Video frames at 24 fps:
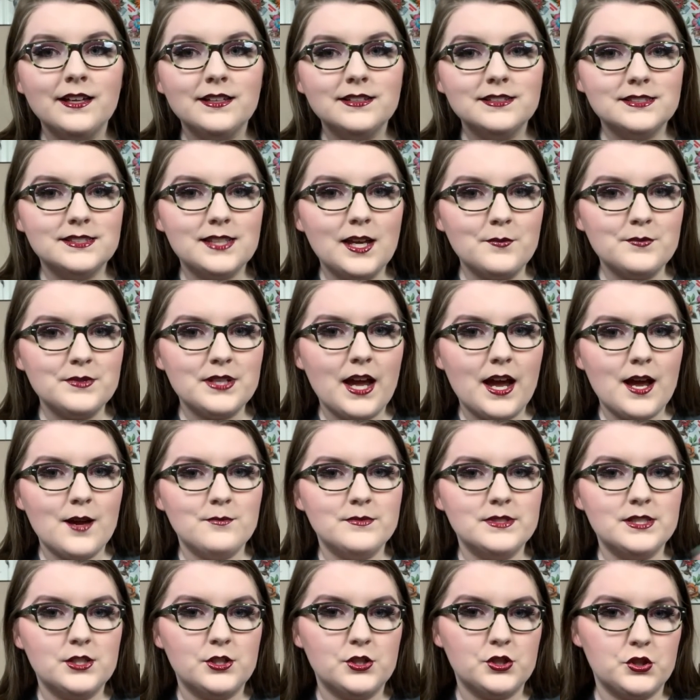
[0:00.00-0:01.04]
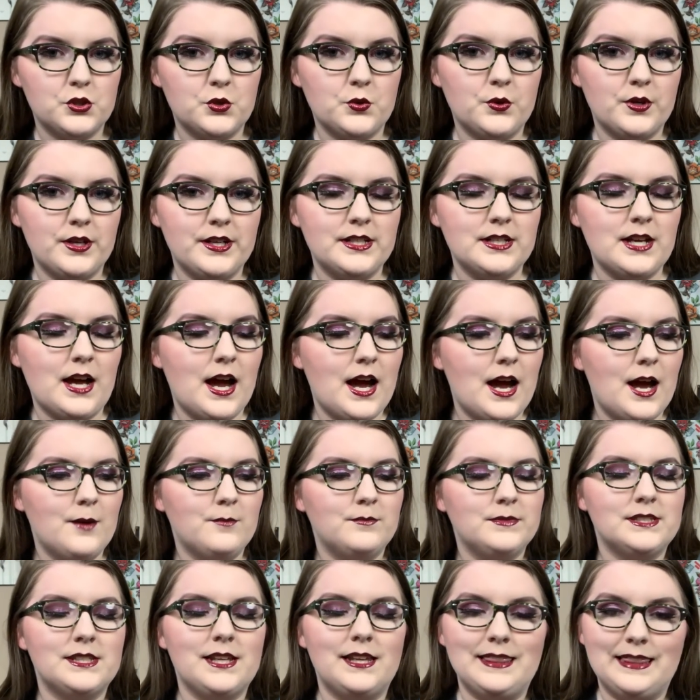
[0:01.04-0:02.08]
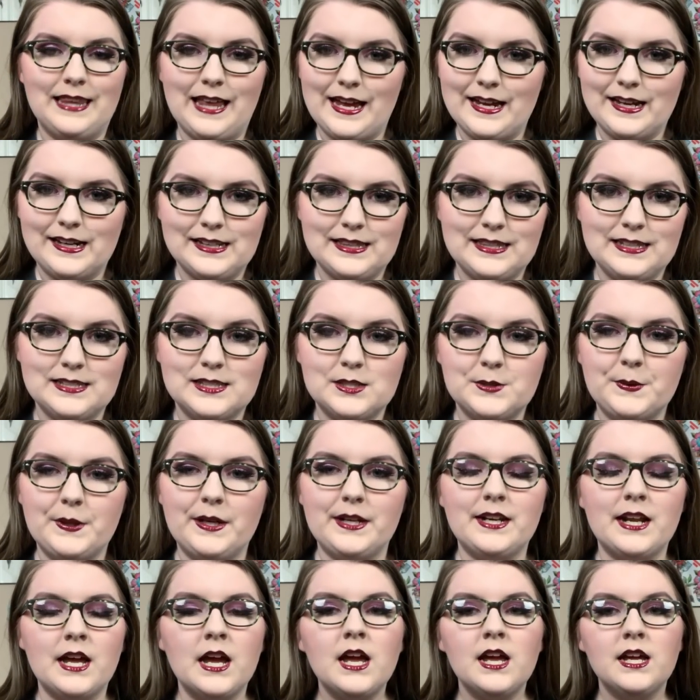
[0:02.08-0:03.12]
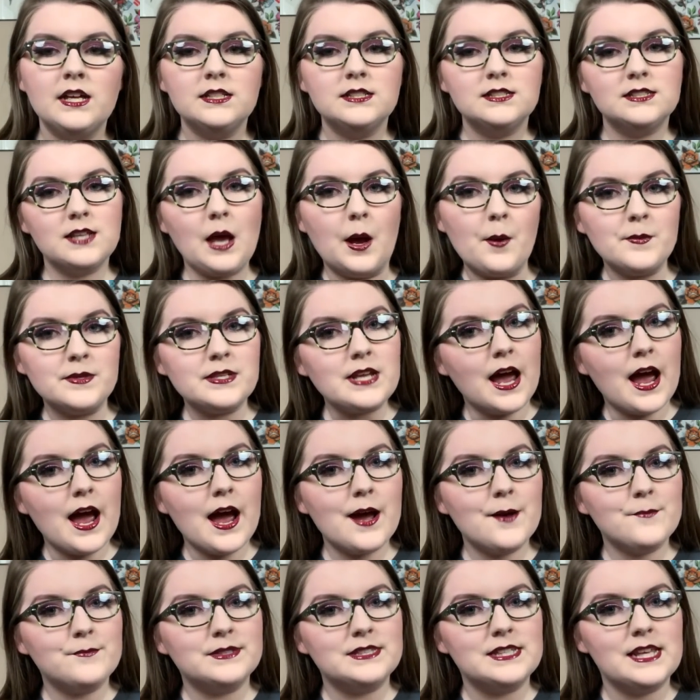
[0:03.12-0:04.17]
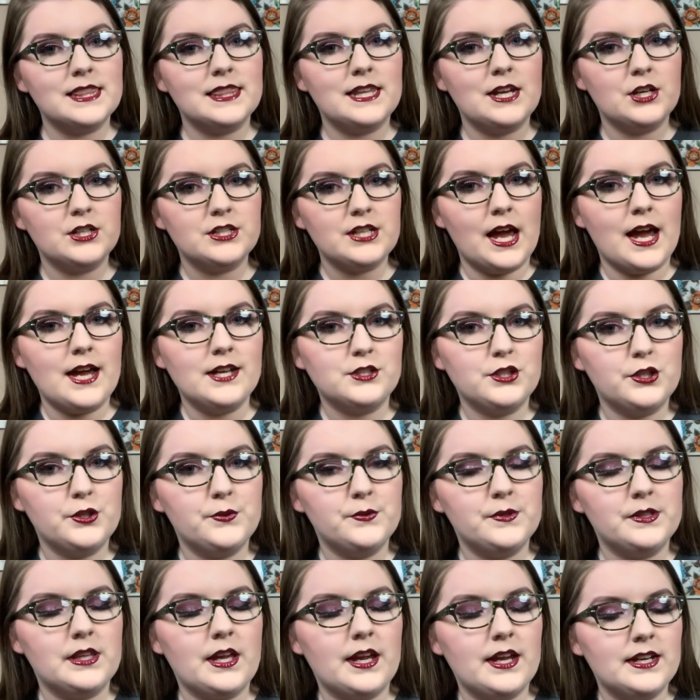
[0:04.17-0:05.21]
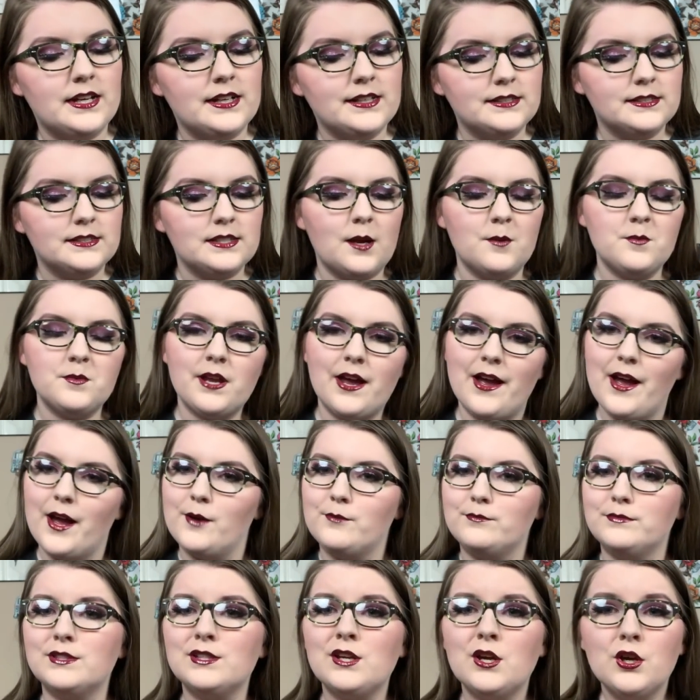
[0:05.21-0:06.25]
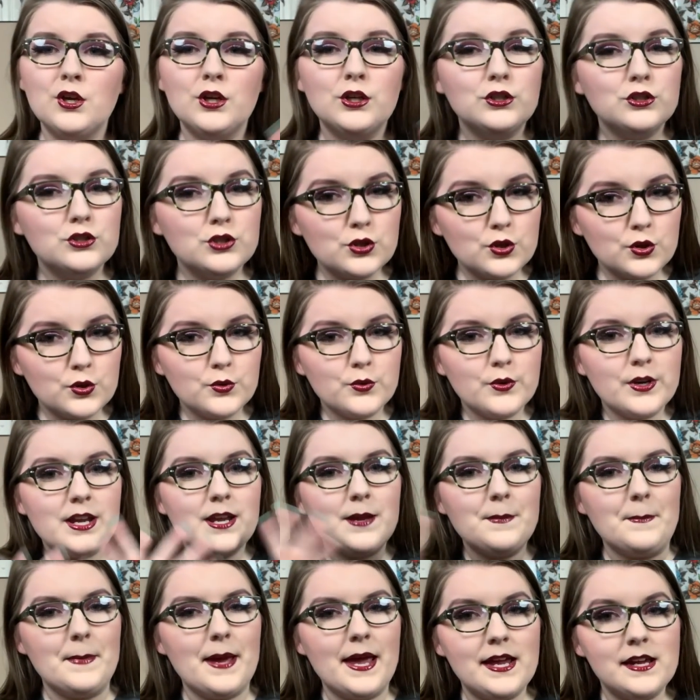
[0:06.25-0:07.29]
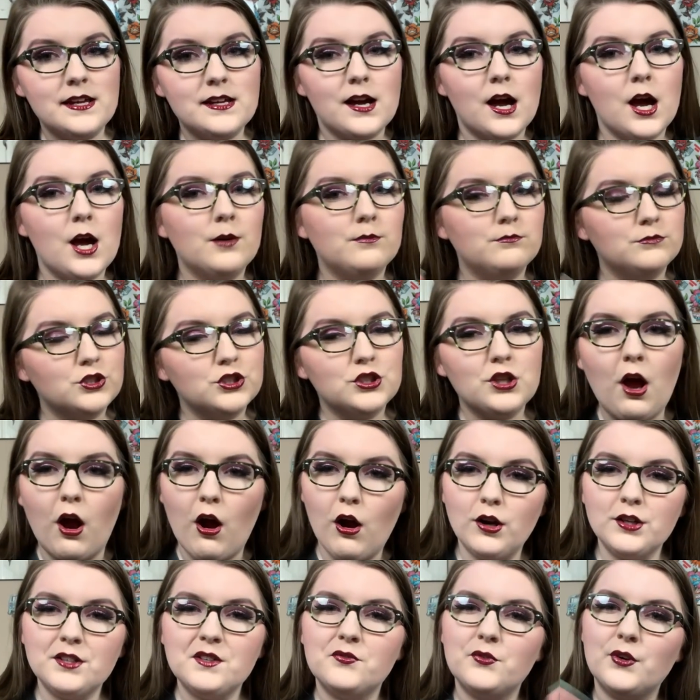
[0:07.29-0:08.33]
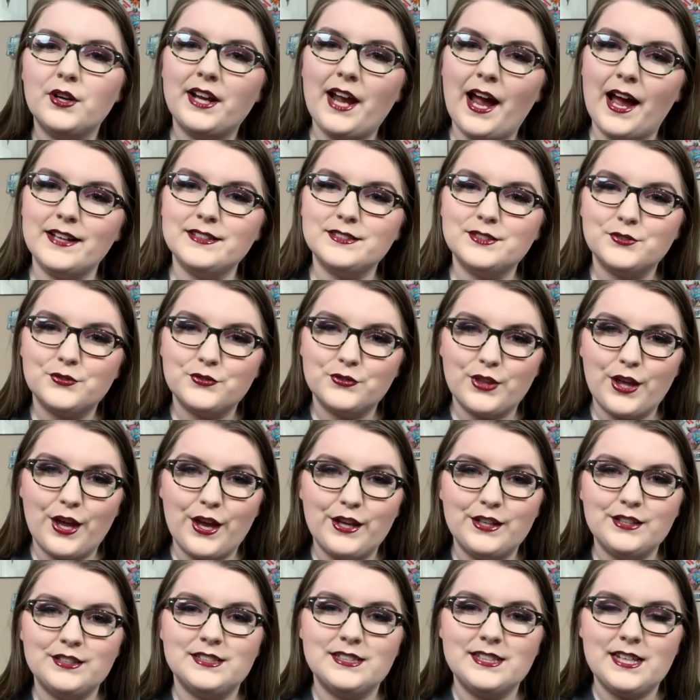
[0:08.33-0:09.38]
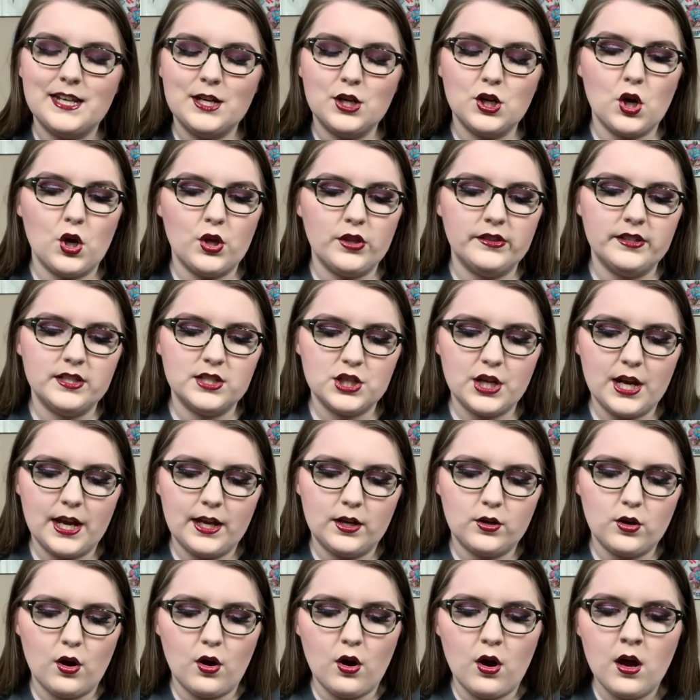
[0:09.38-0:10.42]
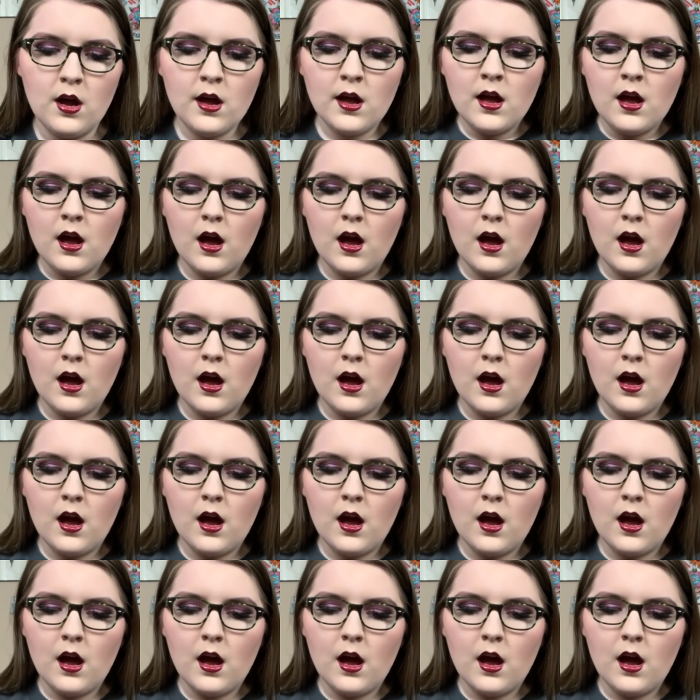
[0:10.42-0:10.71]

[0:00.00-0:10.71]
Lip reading: Sometimes they're story times like this one. Sometimes they're tattoo related. Sometimes jewelry, makeup, just all different kinds of things here on the channel.